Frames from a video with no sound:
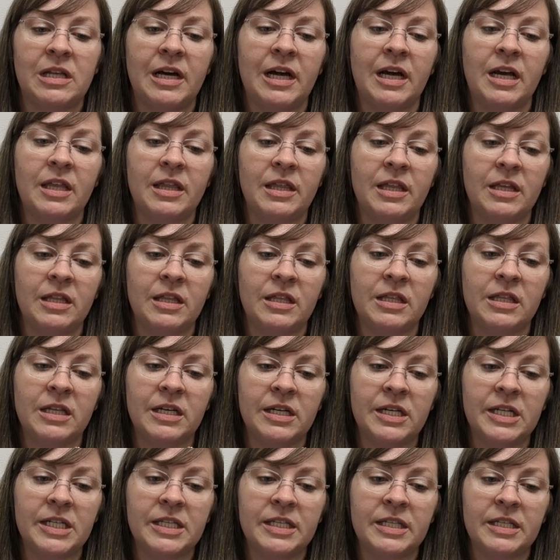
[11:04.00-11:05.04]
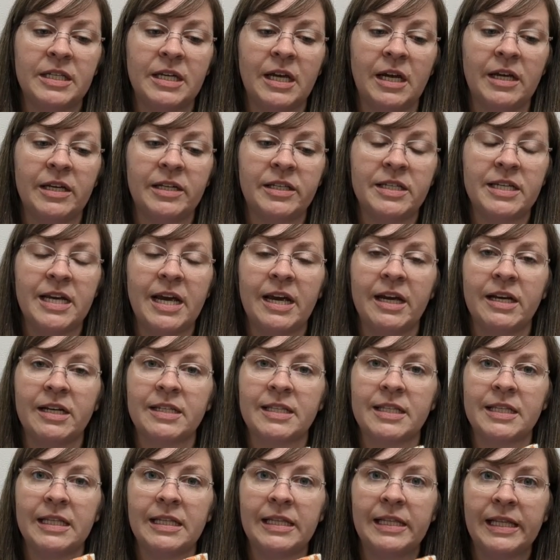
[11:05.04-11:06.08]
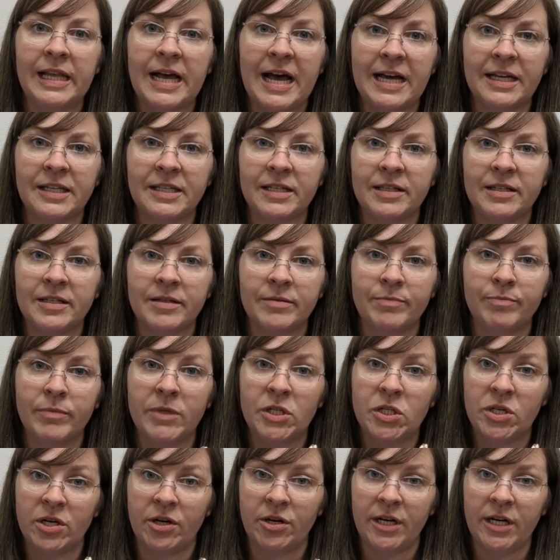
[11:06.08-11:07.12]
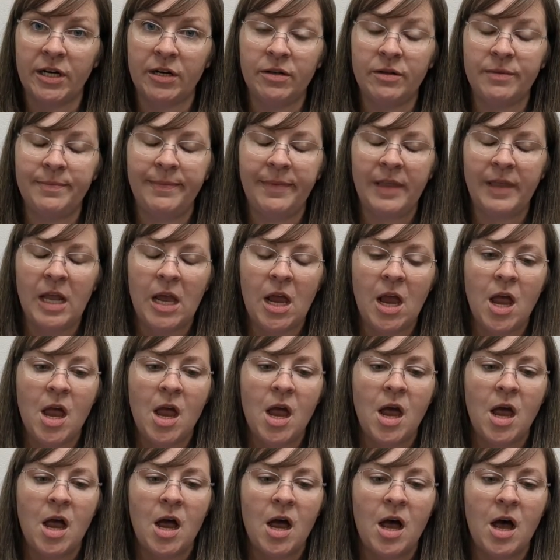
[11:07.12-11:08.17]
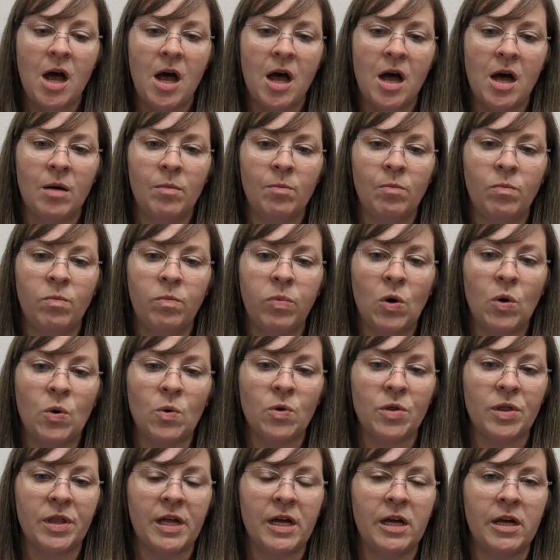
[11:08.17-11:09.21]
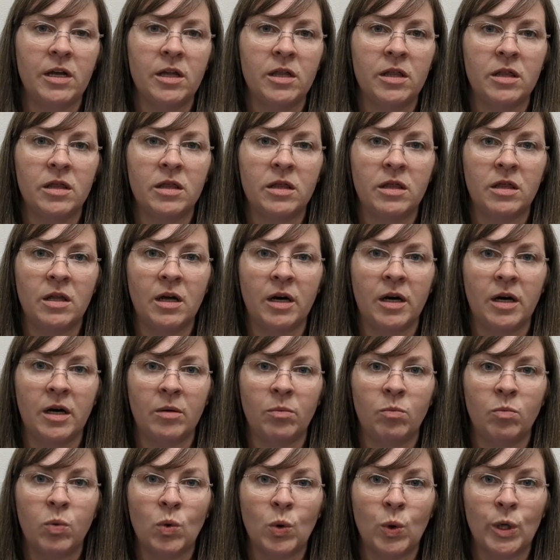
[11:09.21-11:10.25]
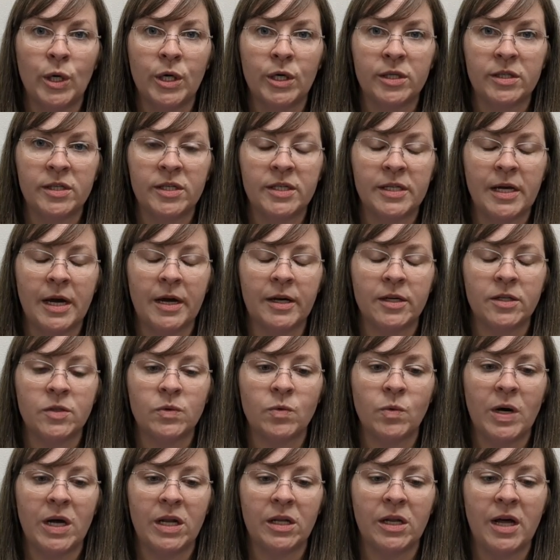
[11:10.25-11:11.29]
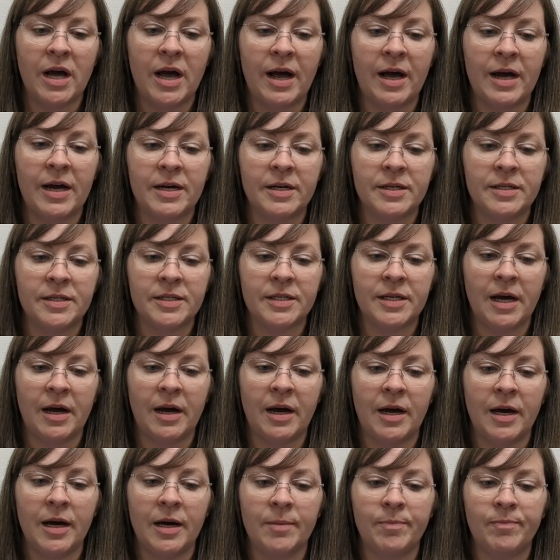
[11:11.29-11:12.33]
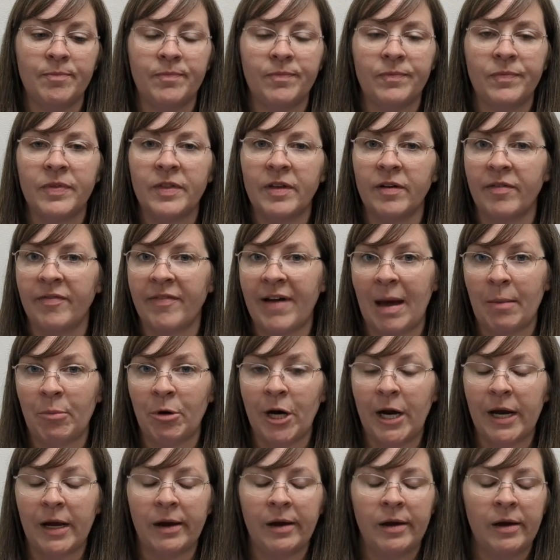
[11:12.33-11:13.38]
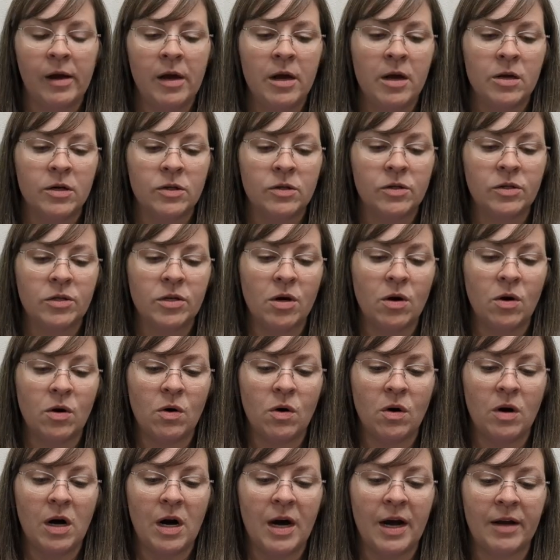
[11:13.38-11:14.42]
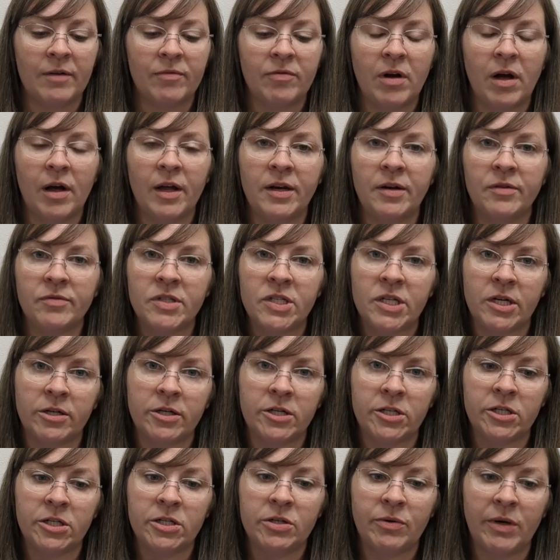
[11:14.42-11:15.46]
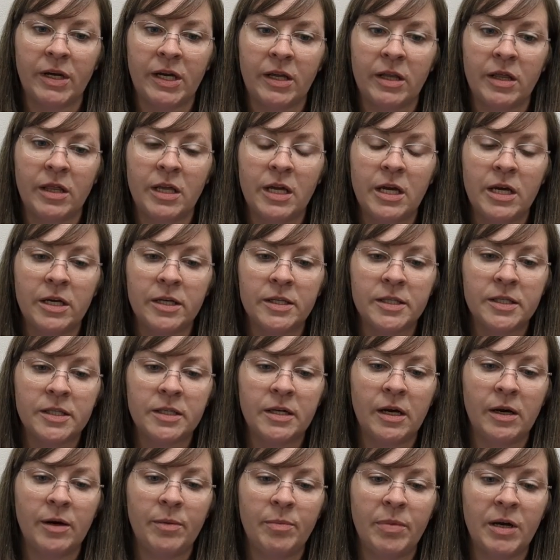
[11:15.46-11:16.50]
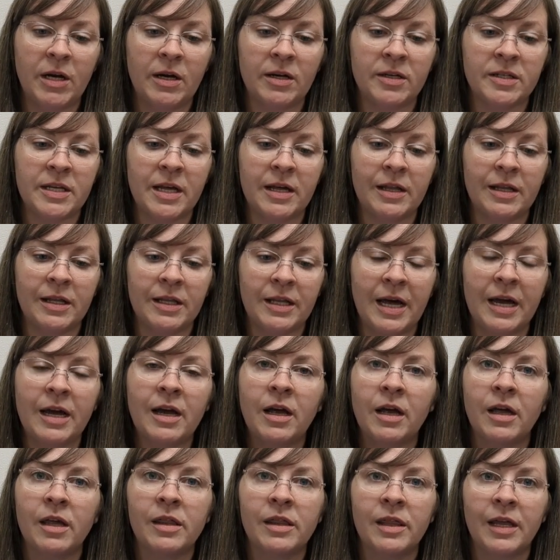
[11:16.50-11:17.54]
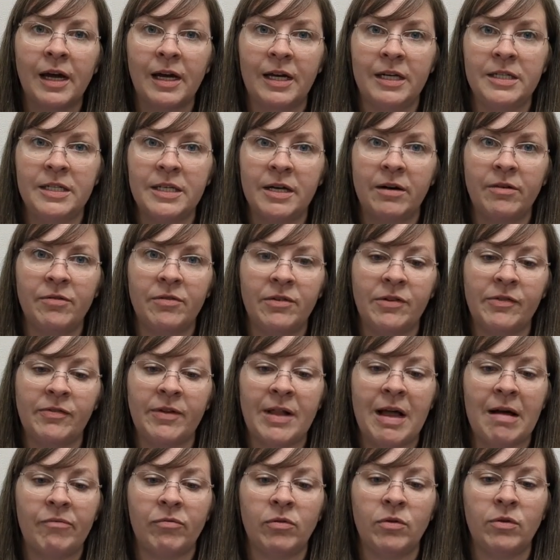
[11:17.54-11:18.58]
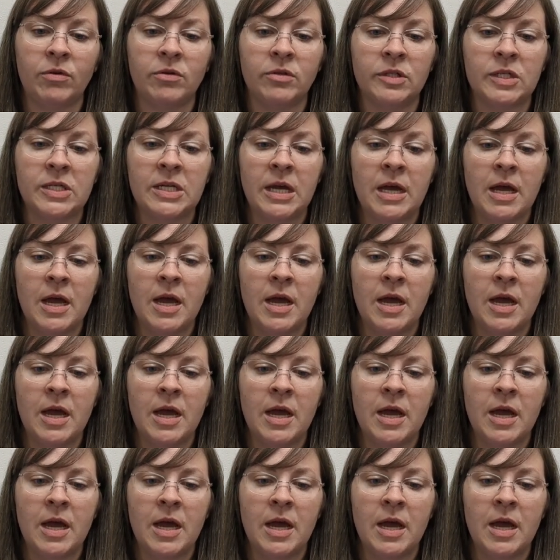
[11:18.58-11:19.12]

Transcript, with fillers: like that this takes less material, um, both in the boards as well as um, the fabric. So I've kind of started doing these because I like the idea of a flat fold